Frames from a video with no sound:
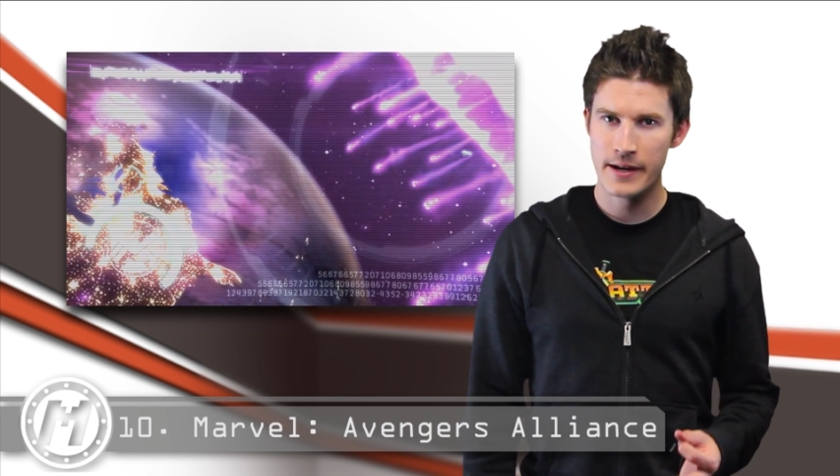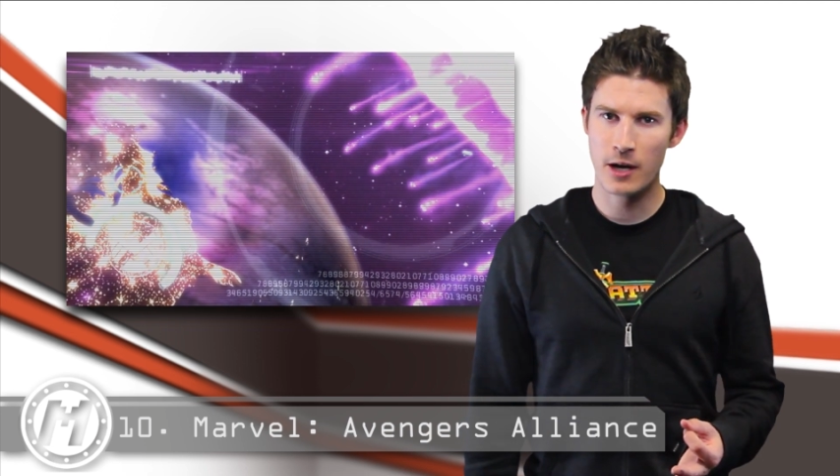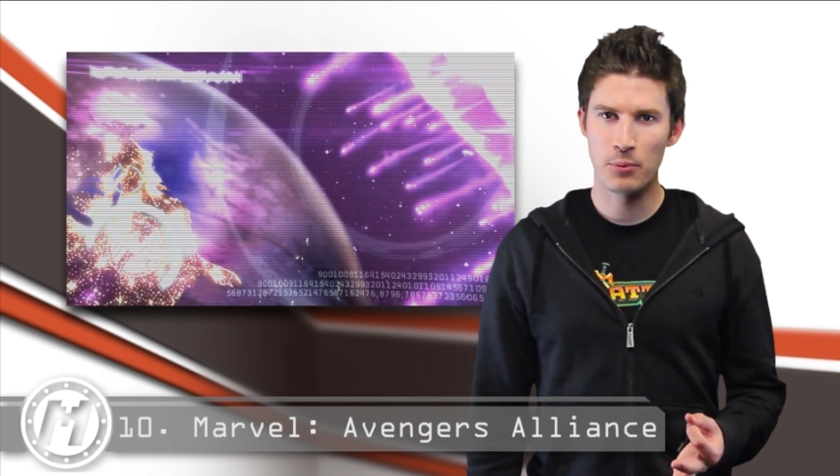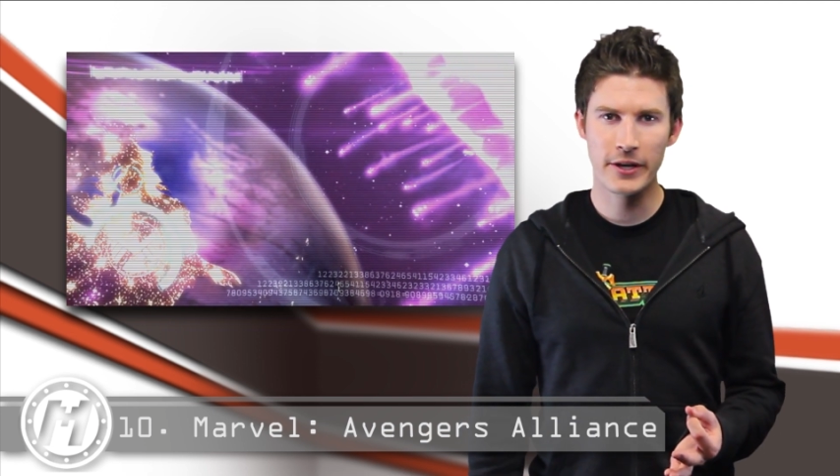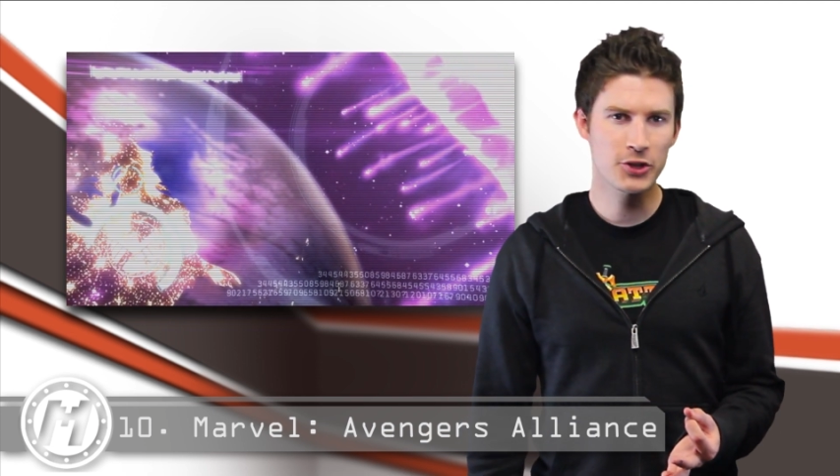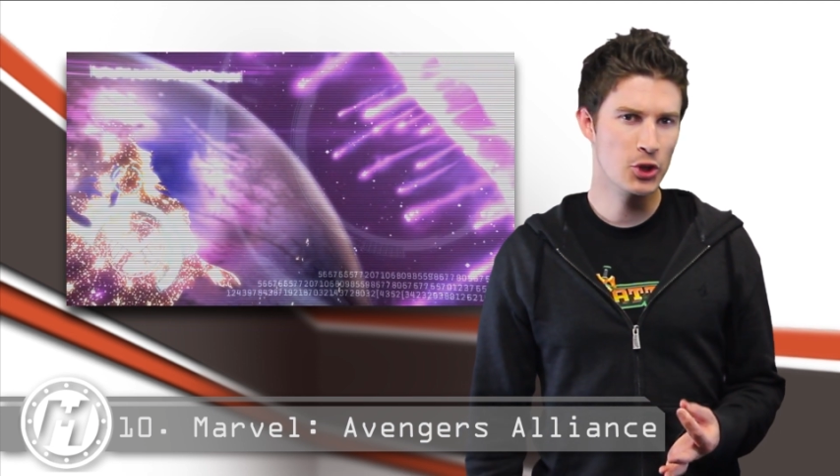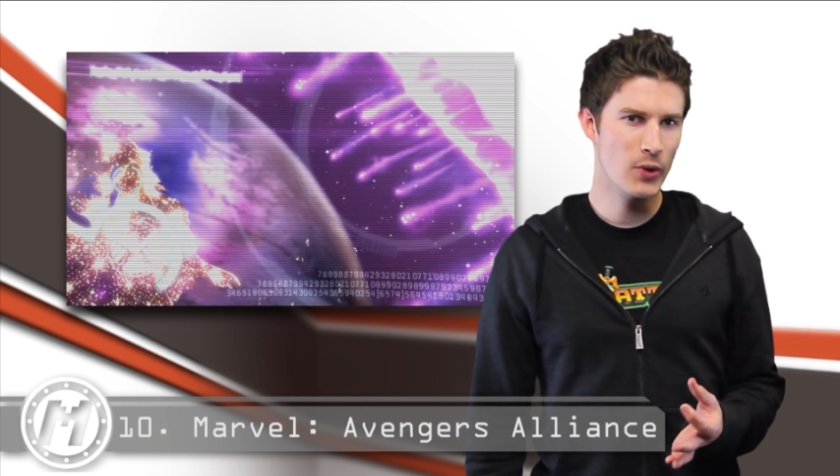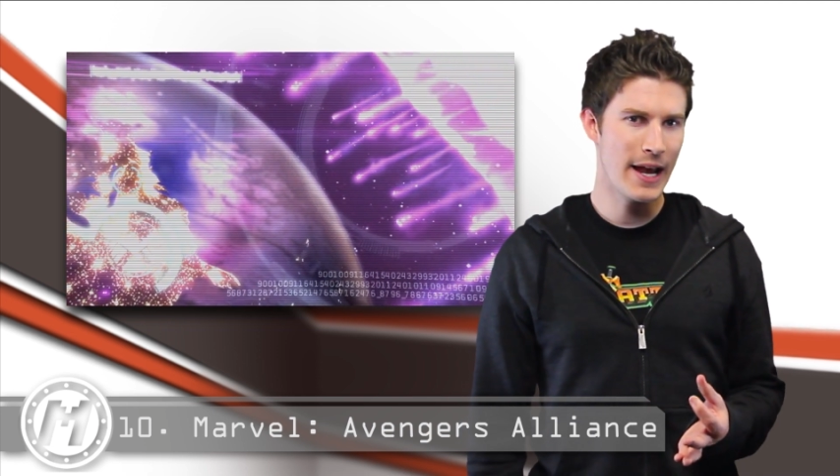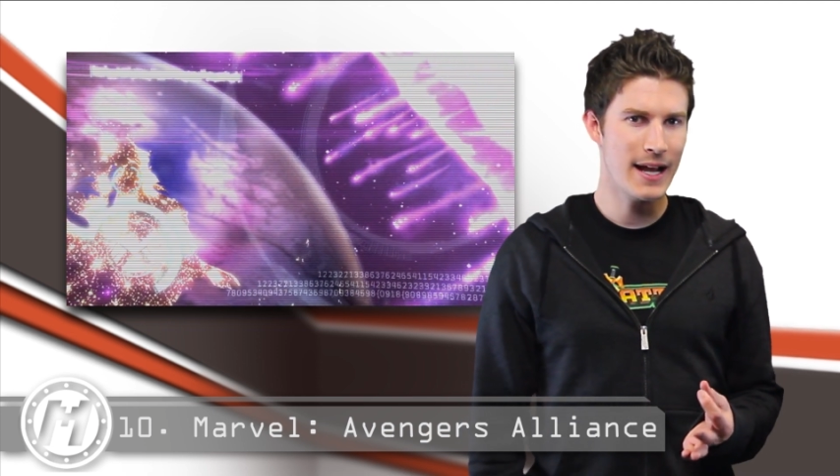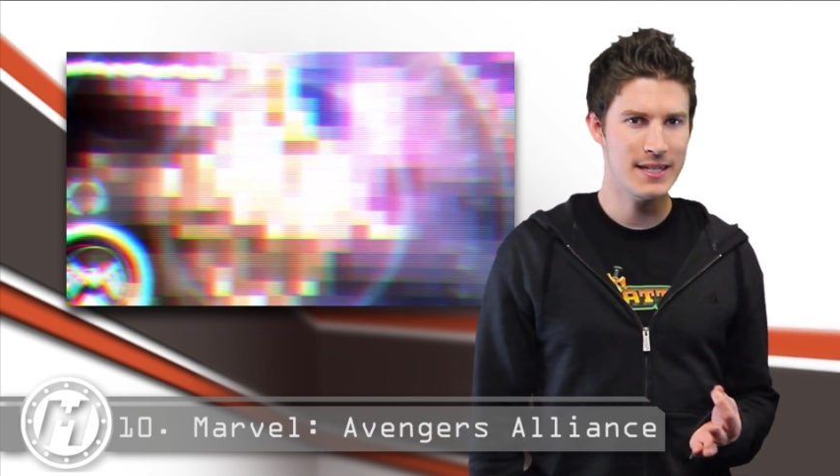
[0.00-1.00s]
Now, players
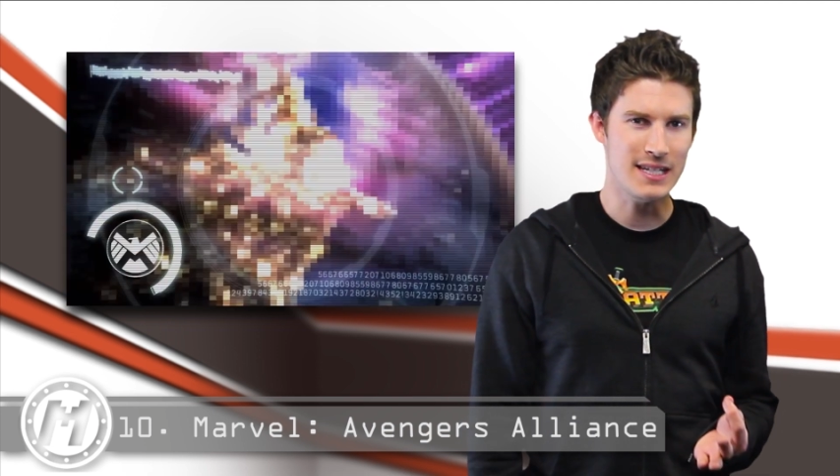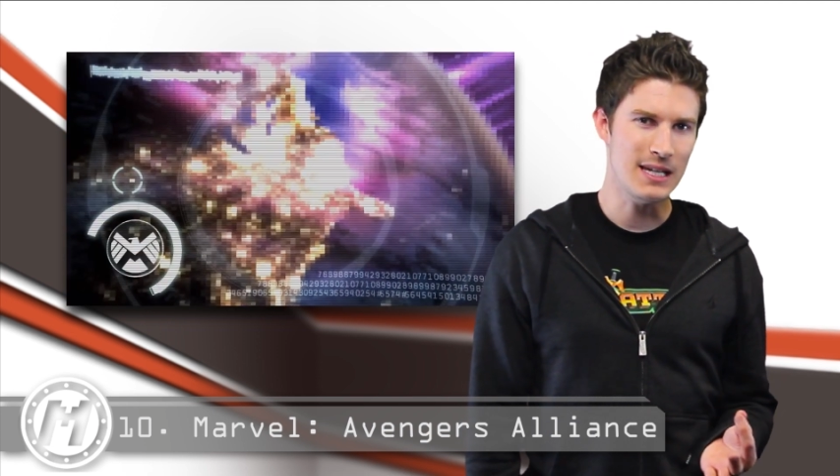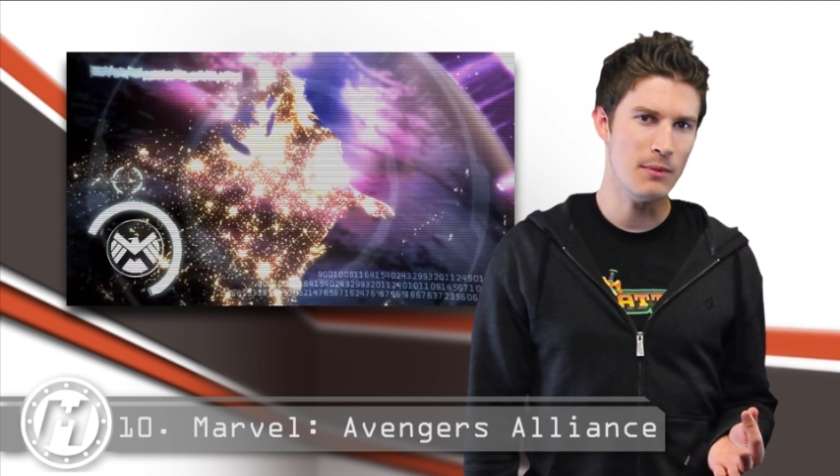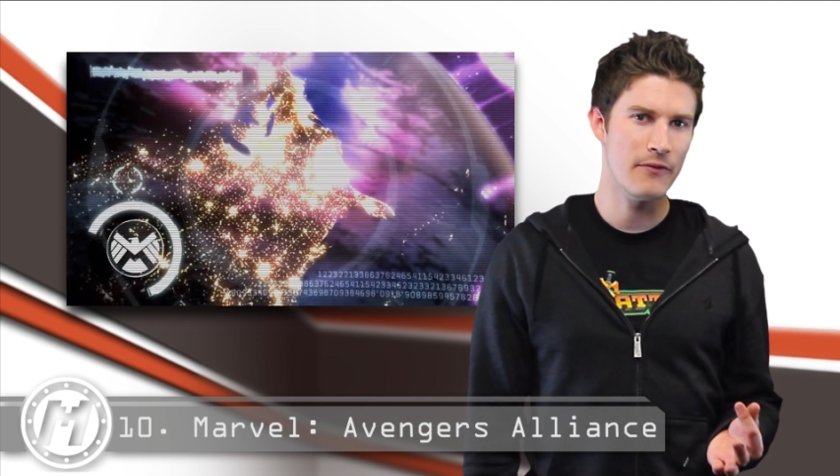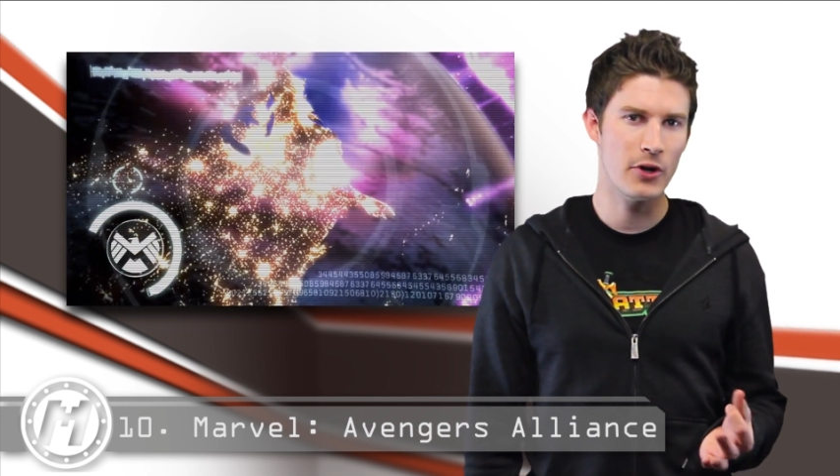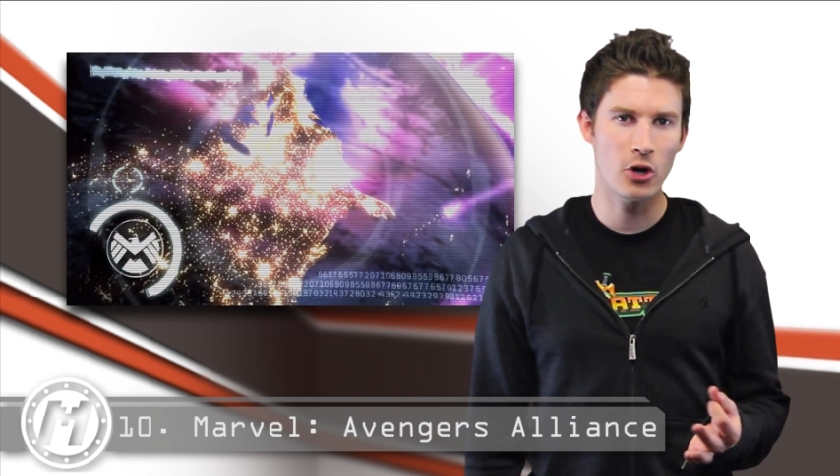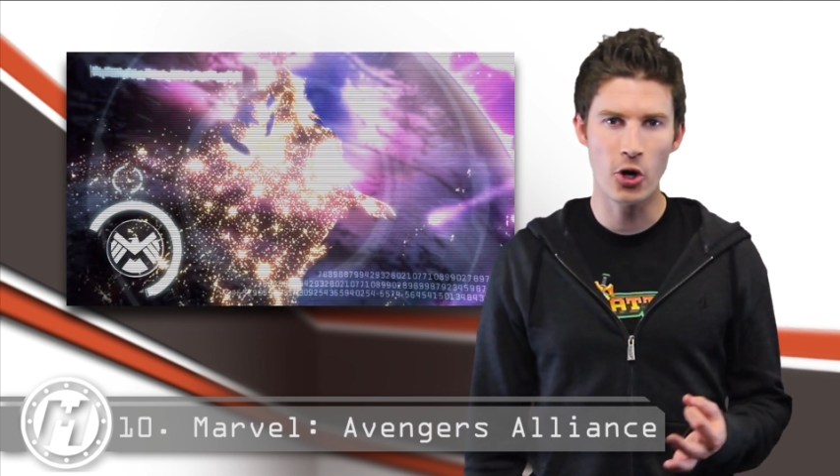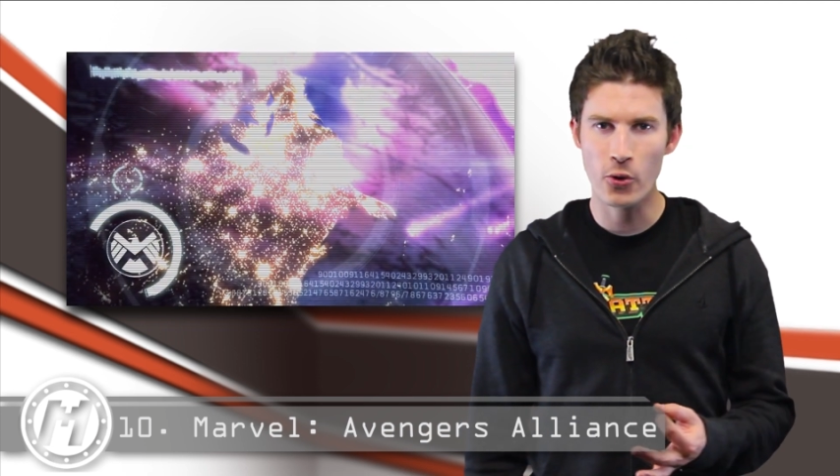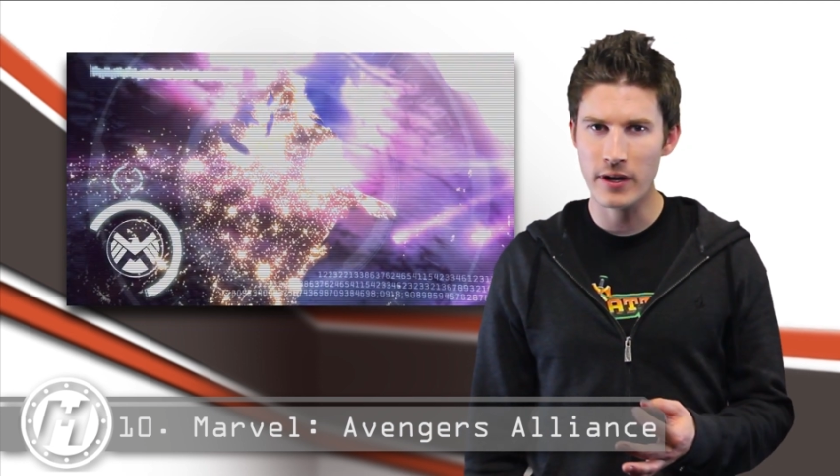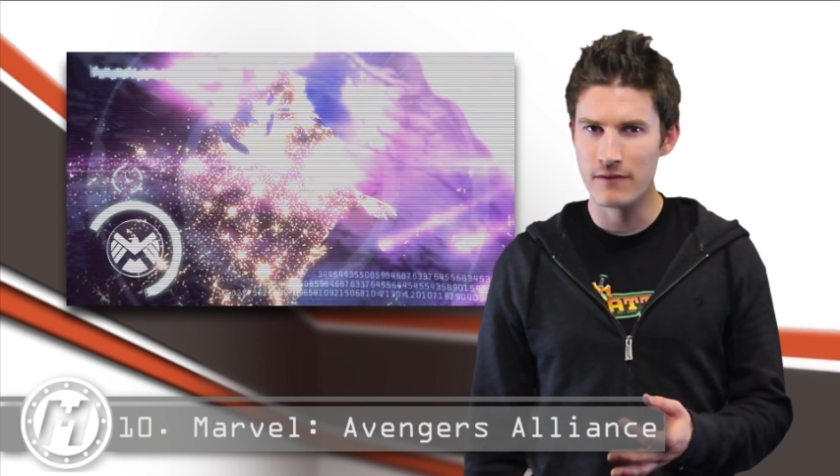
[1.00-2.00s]
create a team of their own